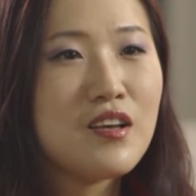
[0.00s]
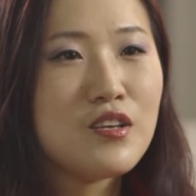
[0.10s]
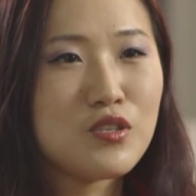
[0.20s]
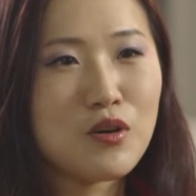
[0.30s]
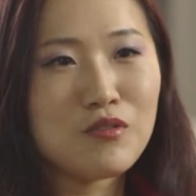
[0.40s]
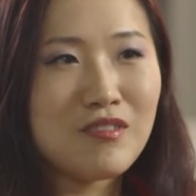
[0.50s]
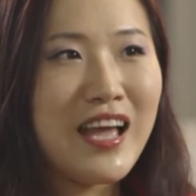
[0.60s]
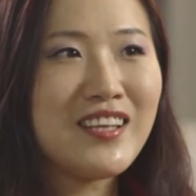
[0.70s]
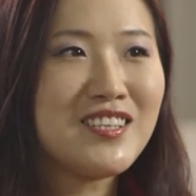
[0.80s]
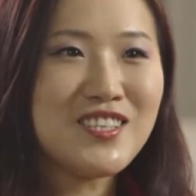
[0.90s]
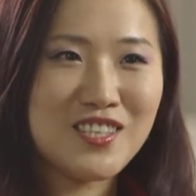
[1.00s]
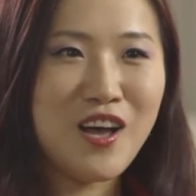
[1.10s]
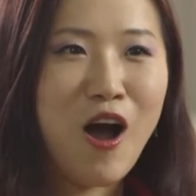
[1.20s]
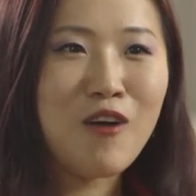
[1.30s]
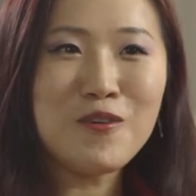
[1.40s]
So that is
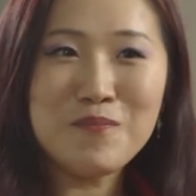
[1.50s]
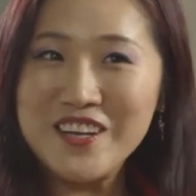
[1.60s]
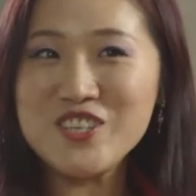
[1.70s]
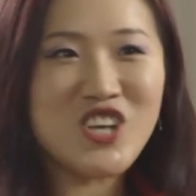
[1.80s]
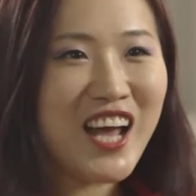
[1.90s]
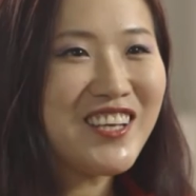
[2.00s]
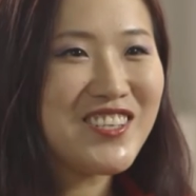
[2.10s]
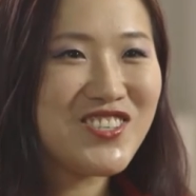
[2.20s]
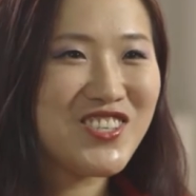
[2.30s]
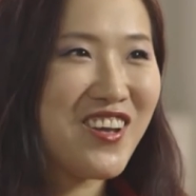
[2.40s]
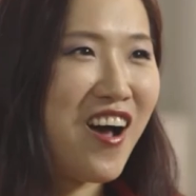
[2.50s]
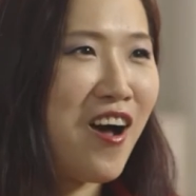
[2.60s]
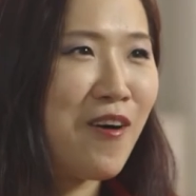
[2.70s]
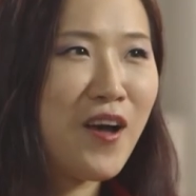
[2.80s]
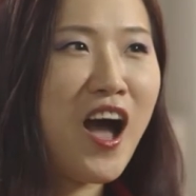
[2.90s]
our big challenge.
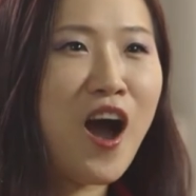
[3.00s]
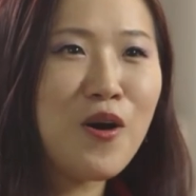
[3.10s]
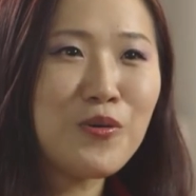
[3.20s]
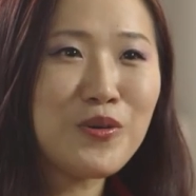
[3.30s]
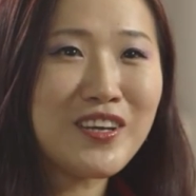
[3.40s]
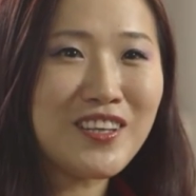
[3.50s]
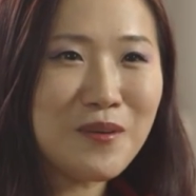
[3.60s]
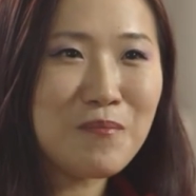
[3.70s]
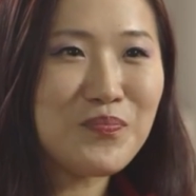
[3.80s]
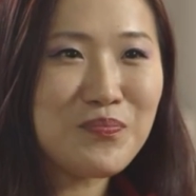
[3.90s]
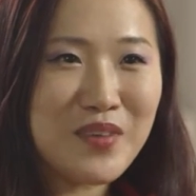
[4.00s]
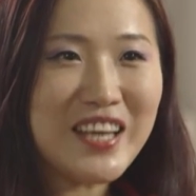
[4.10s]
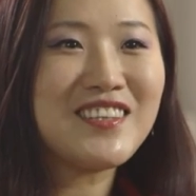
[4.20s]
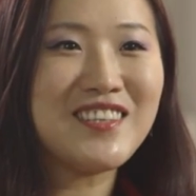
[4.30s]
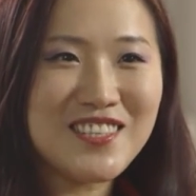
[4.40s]
How are we gonna
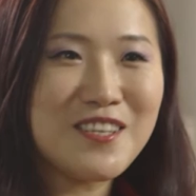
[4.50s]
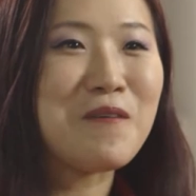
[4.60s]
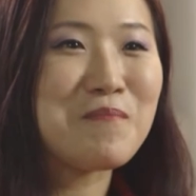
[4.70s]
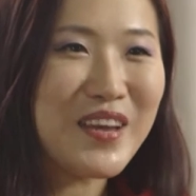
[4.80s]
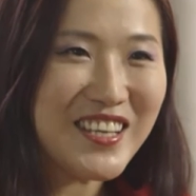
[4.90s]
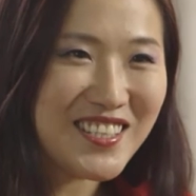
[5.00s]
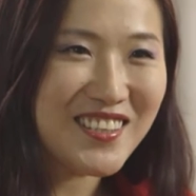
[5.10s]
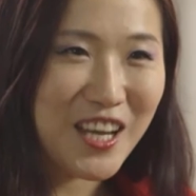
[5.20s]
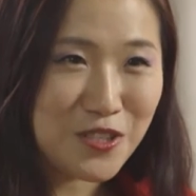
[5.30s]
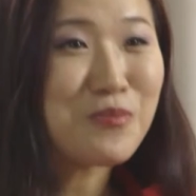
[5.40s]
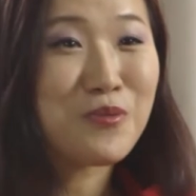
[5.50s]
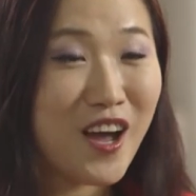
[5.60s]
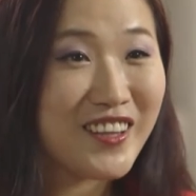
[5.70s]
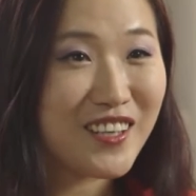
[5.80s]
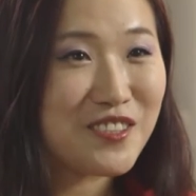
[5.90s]
make this amazing natural
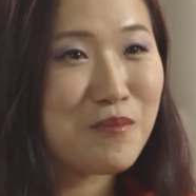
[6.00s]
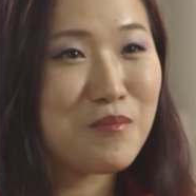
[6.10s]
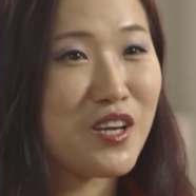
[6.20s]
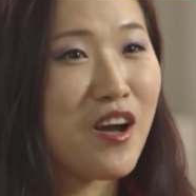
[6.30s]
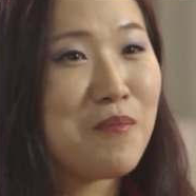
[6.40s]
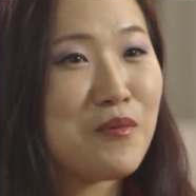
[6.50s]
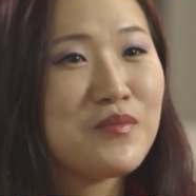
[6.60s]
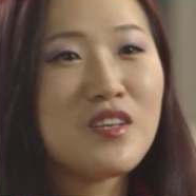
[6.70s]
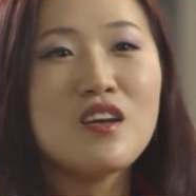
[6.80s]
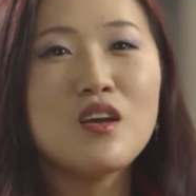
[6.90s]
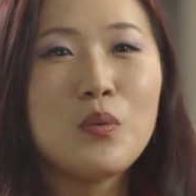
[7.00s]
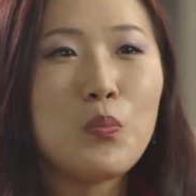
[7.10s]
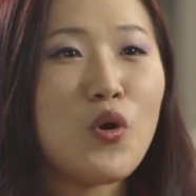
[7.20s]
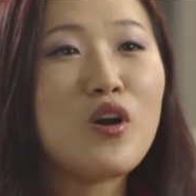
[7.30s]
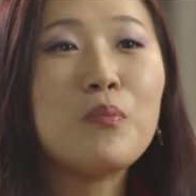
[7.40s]
product to become
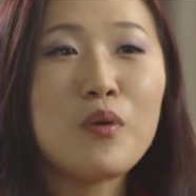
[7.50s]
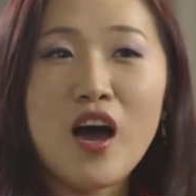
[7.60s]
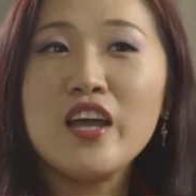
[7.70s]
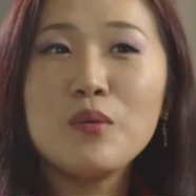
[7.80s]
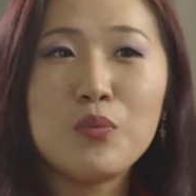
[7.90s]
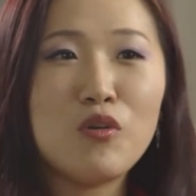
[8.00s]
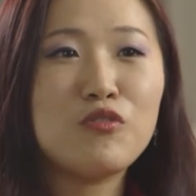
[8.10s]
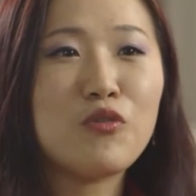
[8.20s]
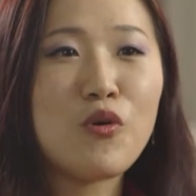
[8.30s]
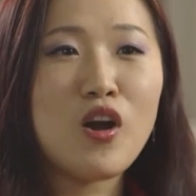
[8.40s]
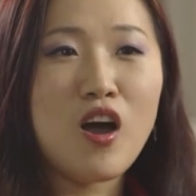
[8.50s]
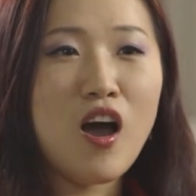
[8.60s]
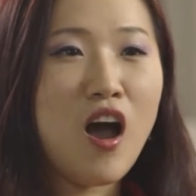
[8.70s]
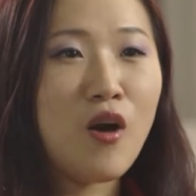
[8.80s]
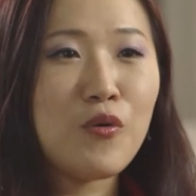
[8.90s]
more applicable for
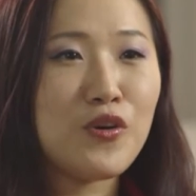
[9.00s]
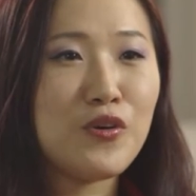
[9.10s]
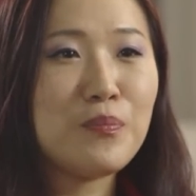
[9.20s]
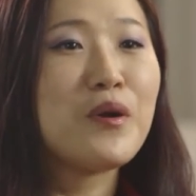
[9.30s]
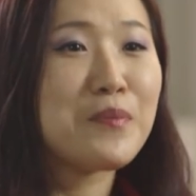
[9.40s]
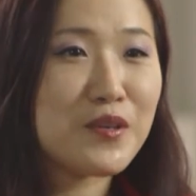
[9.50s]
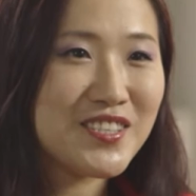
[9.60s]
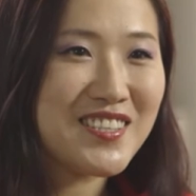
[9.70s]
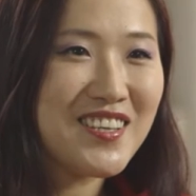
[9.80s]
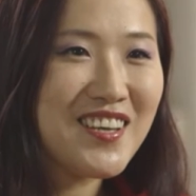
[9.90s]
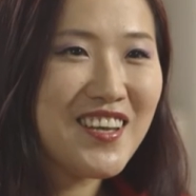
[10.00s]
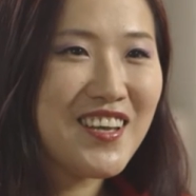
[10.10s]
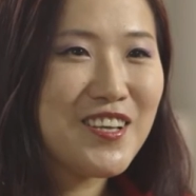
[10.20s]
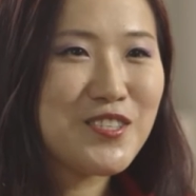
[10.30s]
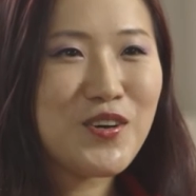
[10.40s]
our purpose?
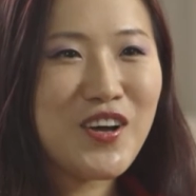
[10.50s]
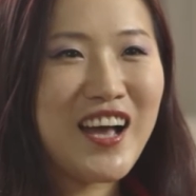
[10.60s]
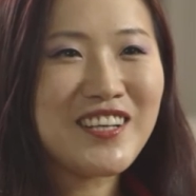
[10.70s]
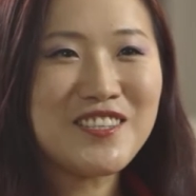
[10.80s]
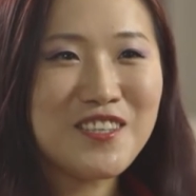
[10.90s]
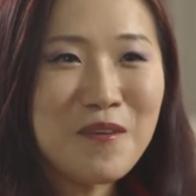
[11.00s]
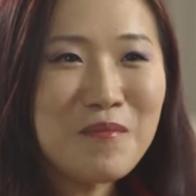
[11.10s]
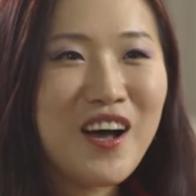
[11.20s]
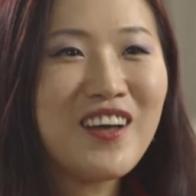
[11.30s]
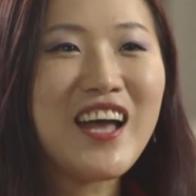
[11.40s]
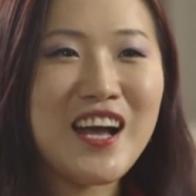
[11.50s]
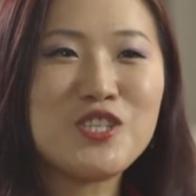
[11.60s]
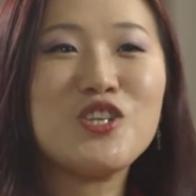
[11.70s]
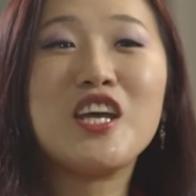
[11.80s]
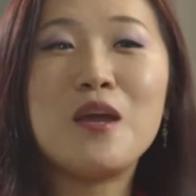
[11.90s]
So X-Therma
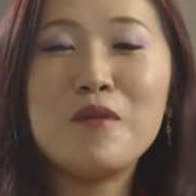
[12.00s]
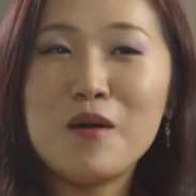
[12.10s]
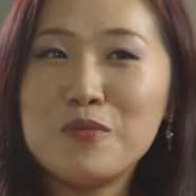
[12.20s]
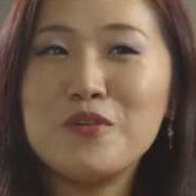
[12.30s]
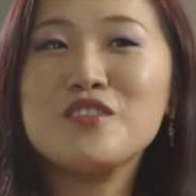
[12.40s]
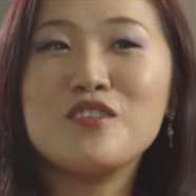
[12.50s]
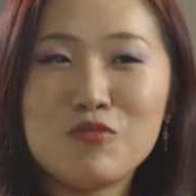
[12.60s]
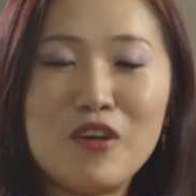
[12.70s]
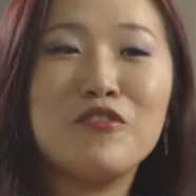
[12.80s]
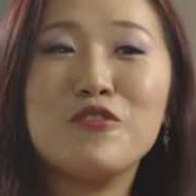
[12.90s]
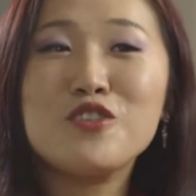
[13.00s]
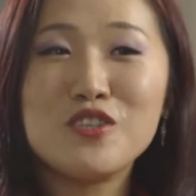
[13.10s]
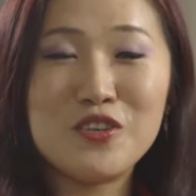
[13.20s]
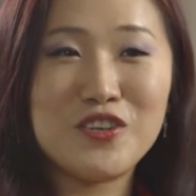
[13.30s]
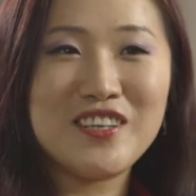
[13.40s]
actually came up with a
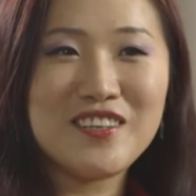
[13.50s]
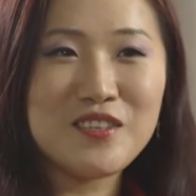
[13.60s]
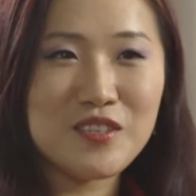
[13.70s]
revolutionary